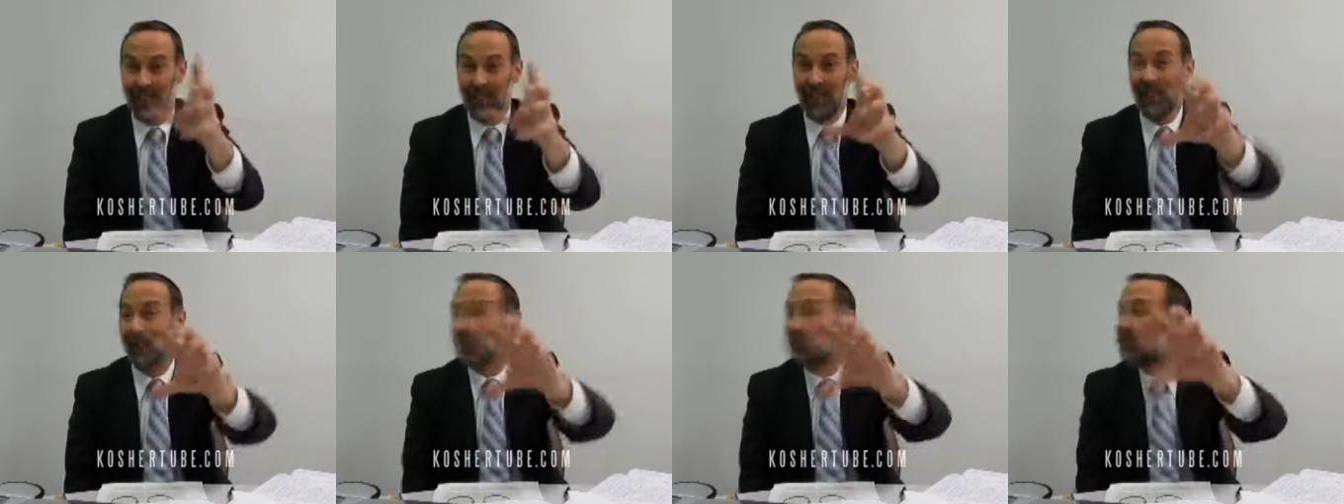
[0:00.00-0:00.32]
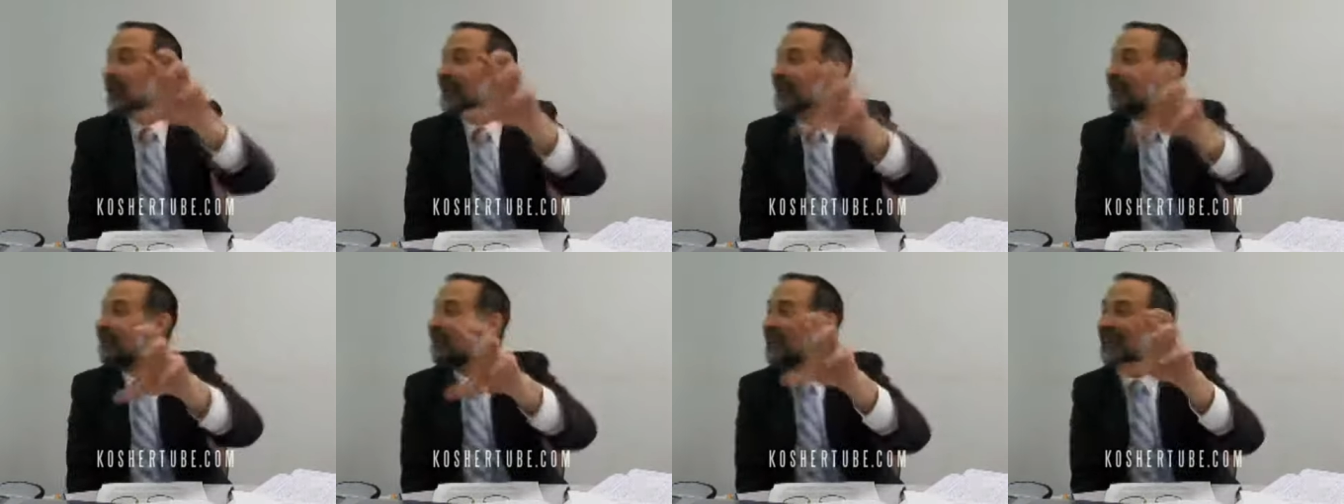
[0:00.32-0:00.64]
He's
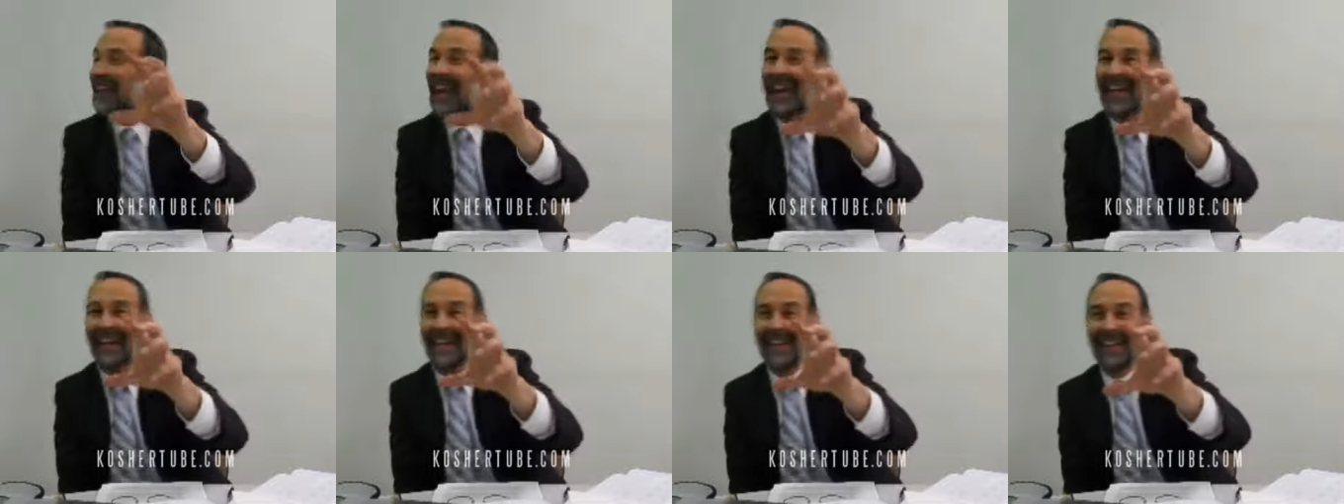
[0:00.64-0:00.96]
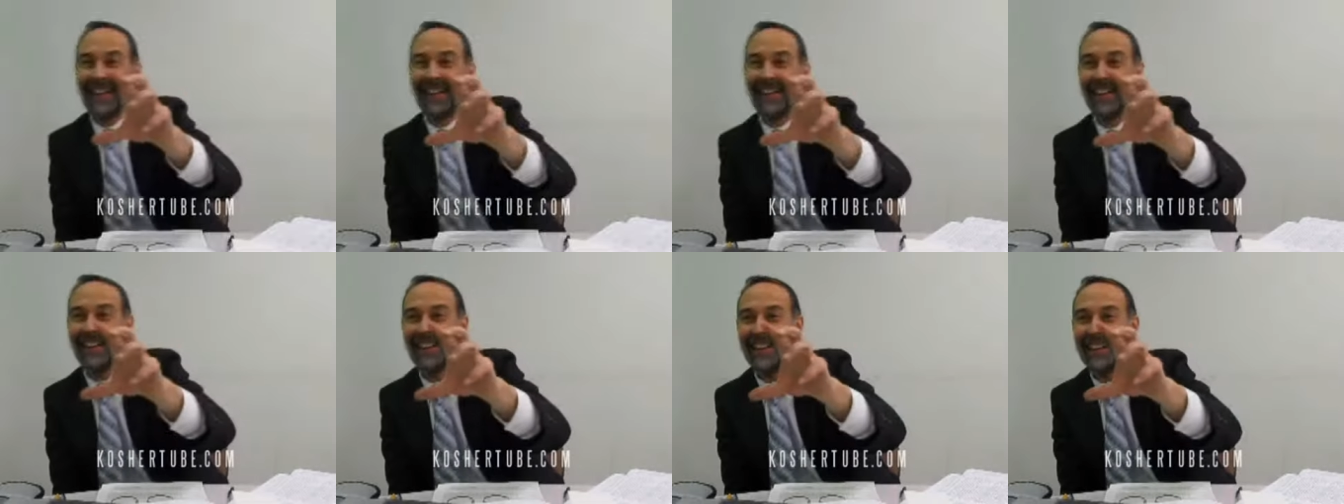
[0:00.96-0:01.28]
recreating,
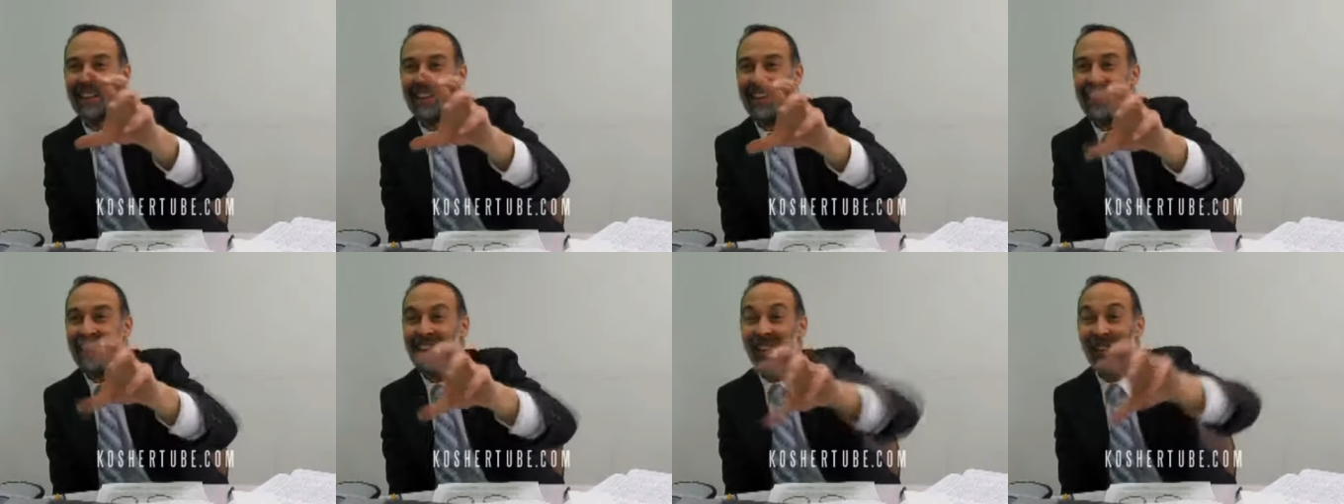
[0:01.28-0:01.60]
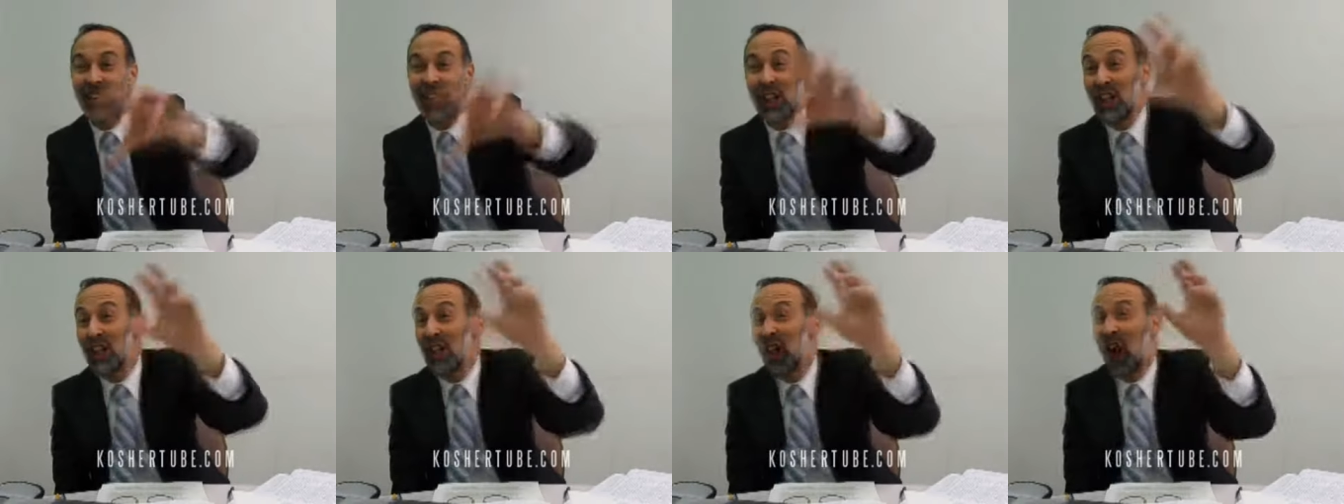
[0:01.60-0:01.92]
he's
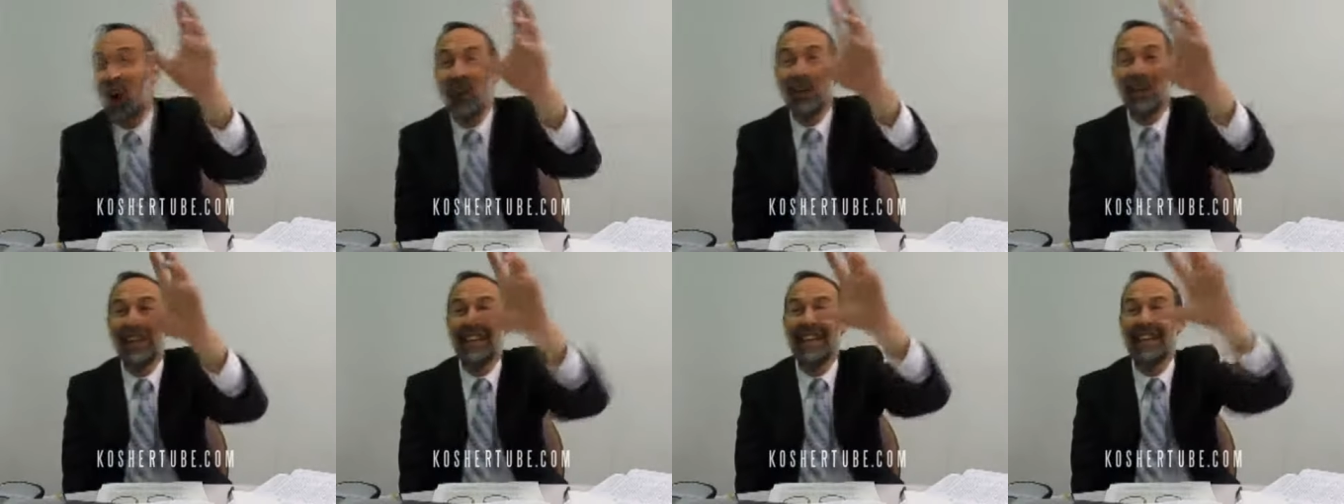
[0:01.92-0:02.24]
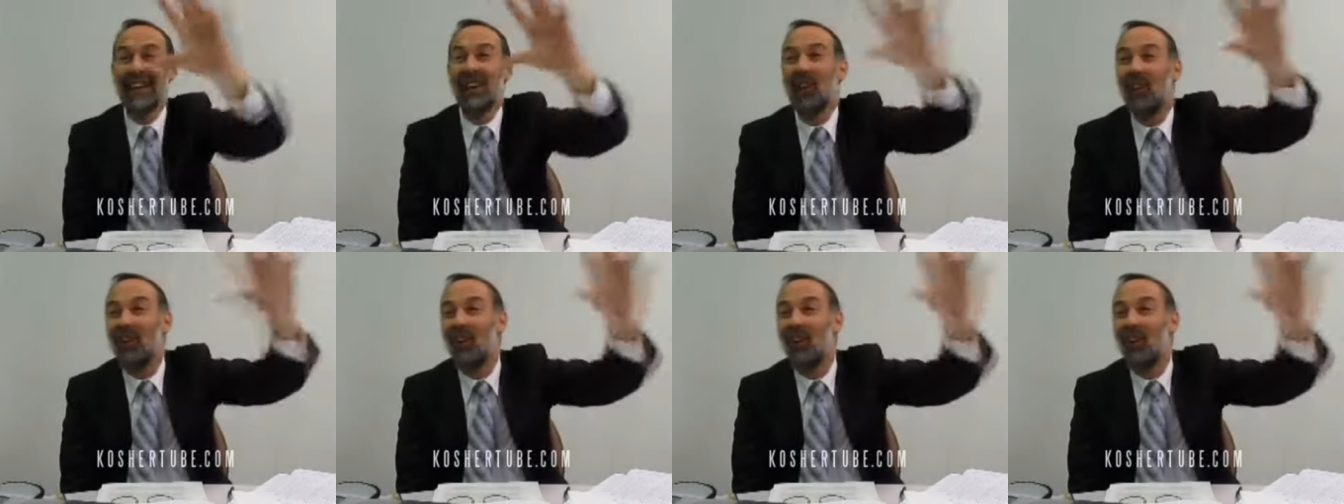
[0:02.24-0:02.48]
cloning